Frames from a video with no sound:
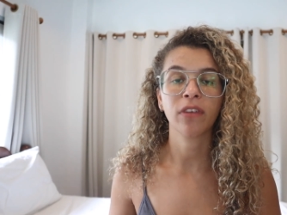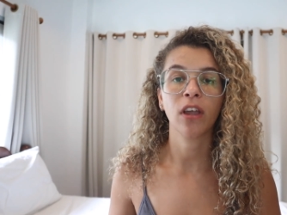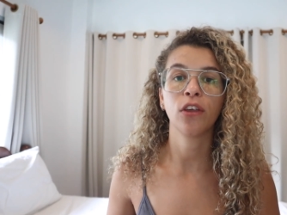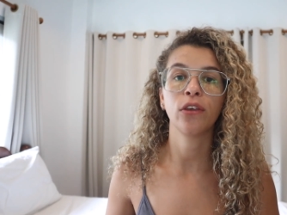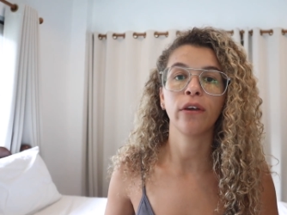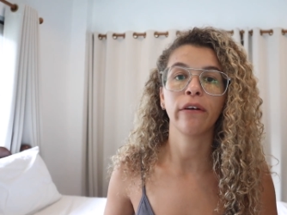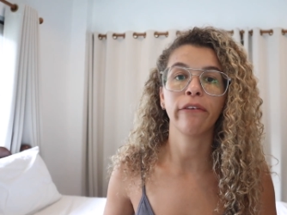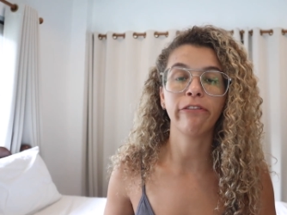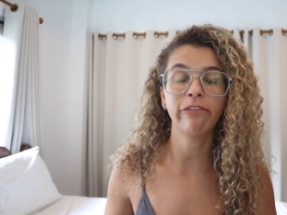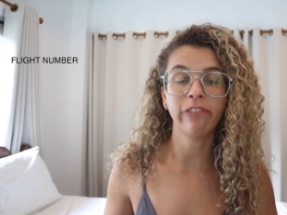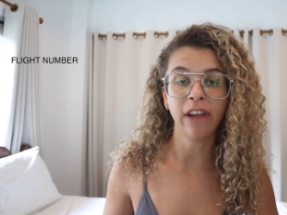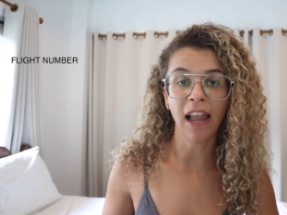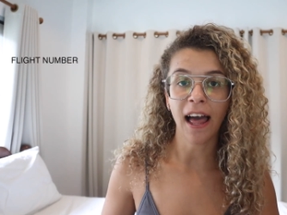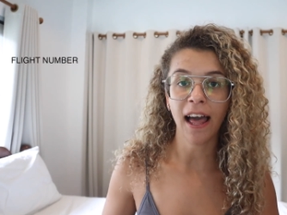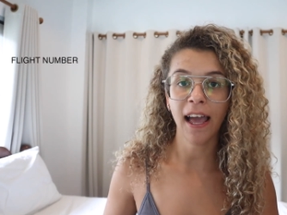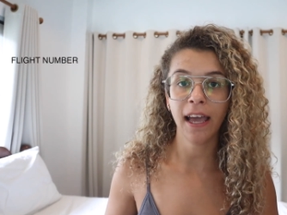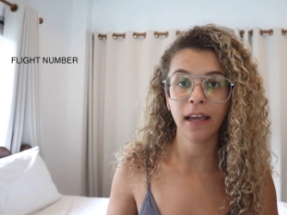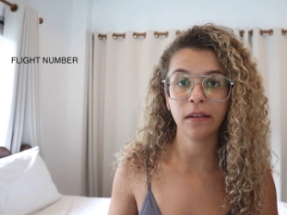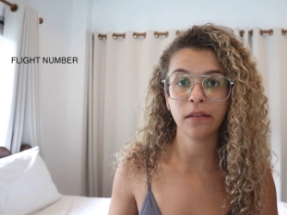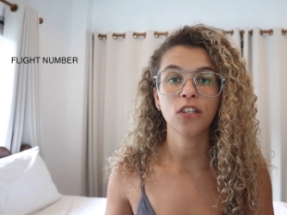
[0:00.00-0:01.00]
your
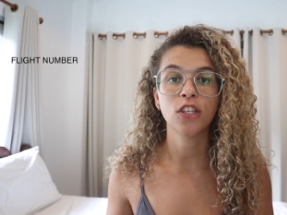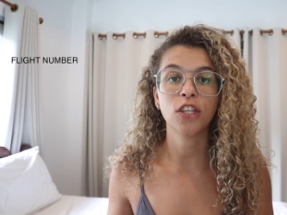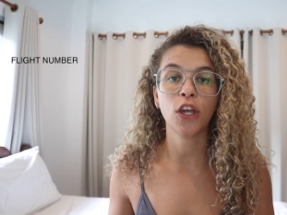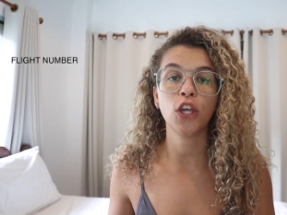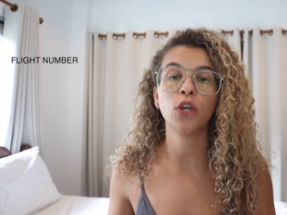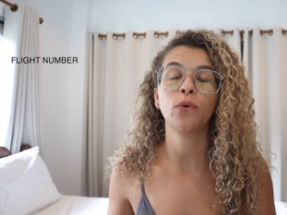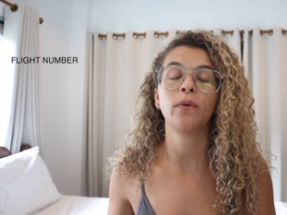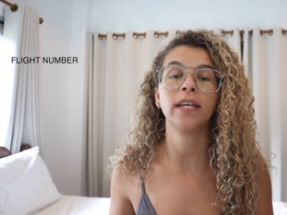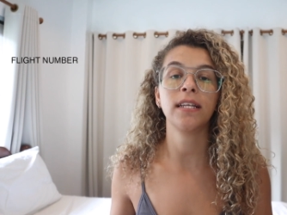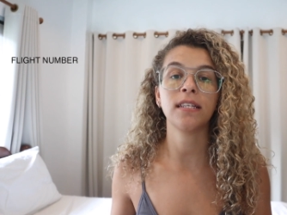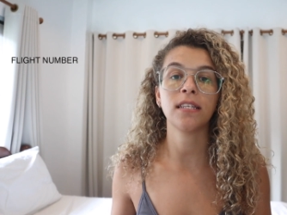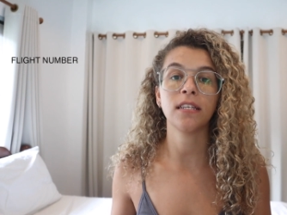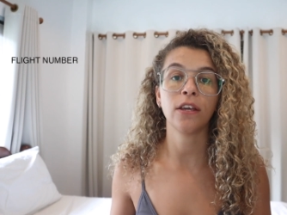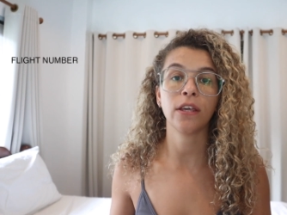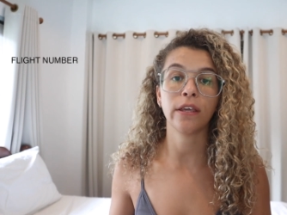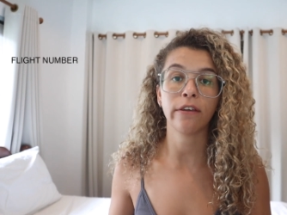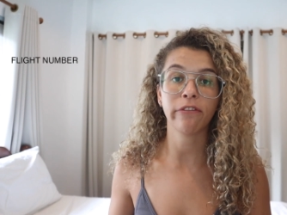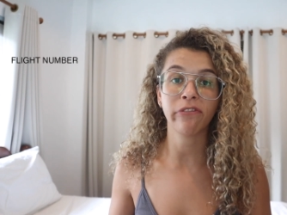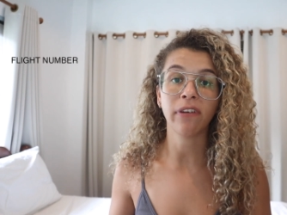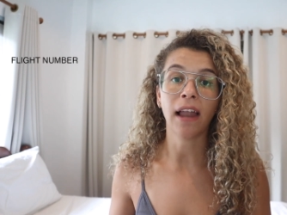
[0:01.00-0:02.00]
flight. So you'll need to know
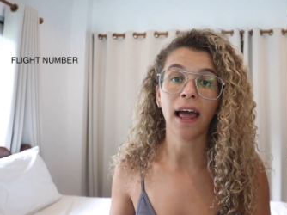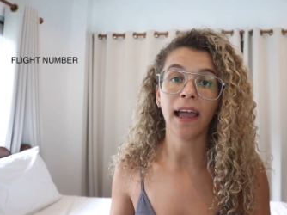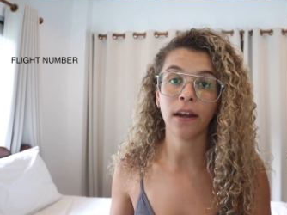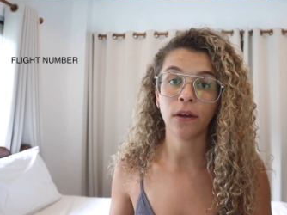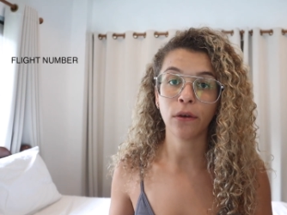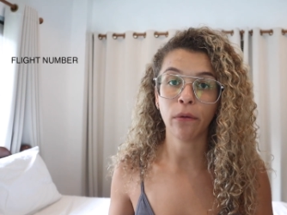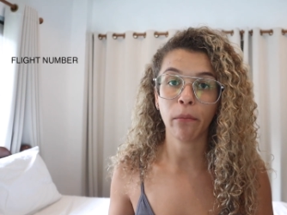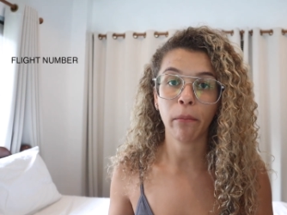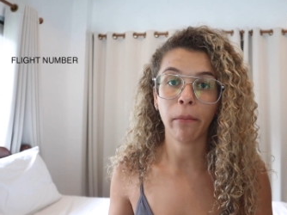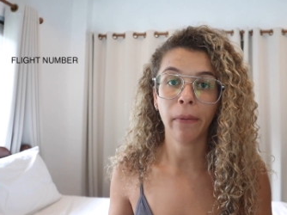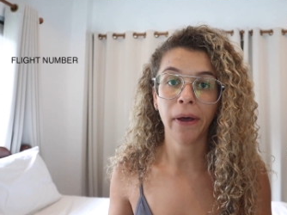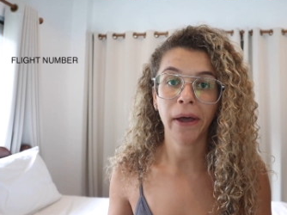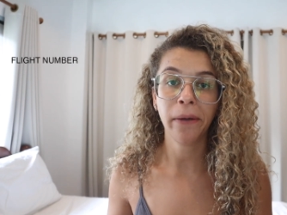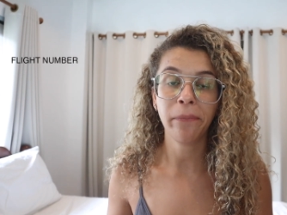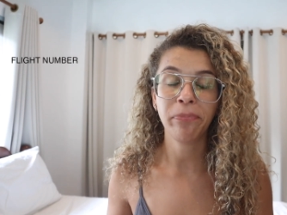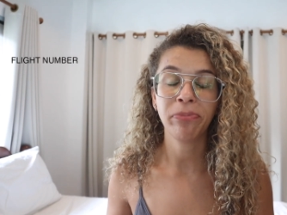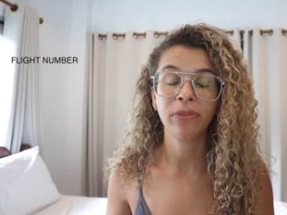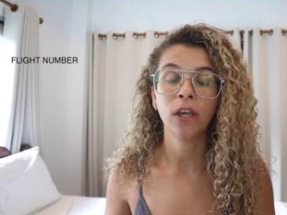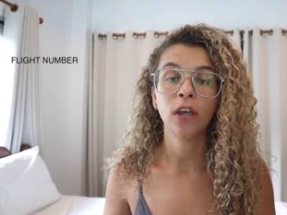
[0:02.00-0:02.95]
your flight number.